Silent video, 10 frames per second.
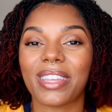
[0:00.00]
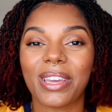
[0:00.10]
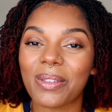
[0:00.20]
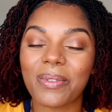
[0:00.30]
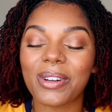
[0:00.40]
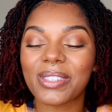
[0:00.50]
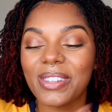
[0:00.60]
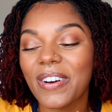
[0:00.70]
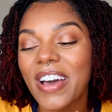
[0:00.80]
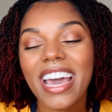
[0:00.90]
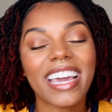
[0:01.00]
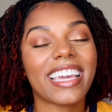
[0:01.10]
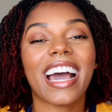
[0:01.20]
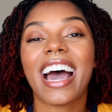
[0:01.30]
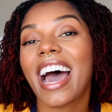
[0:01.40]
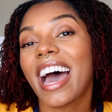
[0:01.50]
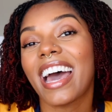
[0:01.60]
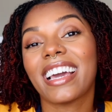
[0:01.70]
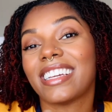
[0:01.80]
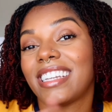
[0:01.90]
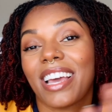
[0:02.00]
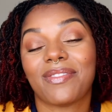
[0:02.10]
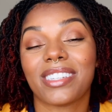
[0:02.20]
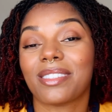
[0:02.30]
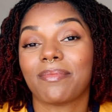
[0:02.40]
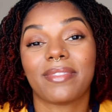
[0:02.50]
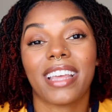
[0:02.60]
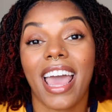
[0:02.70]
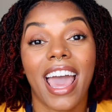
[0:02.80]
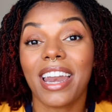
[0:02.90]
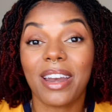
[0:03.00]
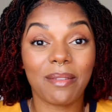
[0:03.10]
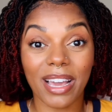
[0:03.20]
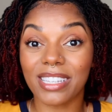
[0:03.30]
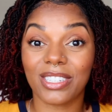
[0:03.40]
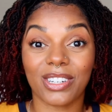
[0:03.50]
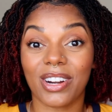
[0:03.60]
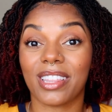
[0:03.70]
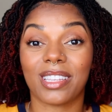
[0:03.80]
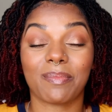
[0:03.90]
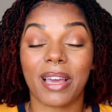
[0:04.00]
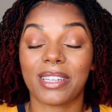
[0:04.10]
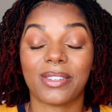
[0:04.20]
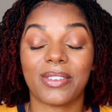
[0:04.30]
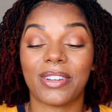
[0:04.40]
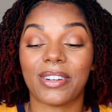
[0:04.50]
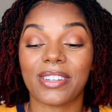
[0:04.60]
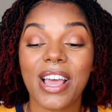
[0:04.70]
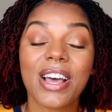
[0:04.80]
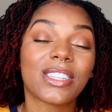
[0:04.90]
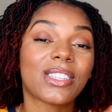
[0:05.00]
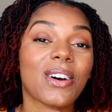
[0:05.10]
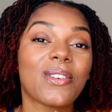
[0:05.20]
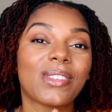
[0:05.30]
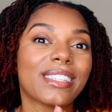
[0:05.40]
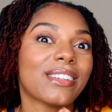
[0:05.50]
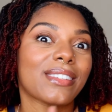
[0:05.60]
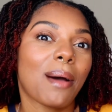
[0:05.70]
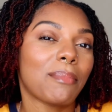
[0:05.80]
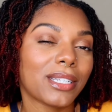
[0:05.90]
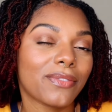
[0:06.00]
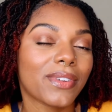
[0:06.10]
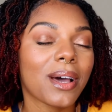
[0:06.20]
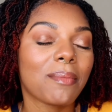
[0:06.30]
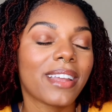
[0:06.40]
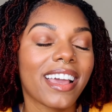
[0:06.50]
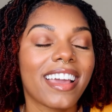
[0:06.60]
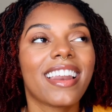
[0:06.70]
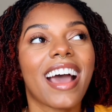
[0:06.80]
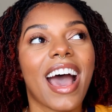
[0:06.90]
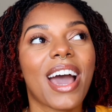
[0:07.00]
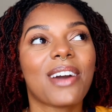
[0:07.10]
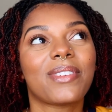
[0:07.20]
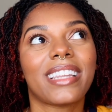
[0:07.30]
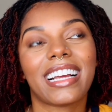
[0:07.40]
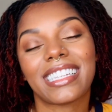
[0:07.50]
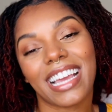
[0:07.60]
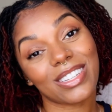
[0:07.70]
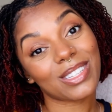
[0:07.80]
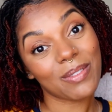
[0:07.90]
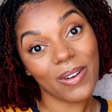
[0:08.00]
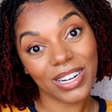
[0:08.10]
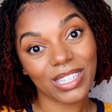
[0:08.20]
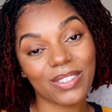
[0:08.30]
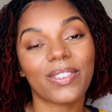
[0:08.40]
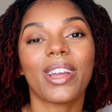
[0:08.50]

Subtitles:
thing in the world. So yeah, I have just had an amazing journey this past 2 years. So since there's not much of an update, I would like to answer some questions for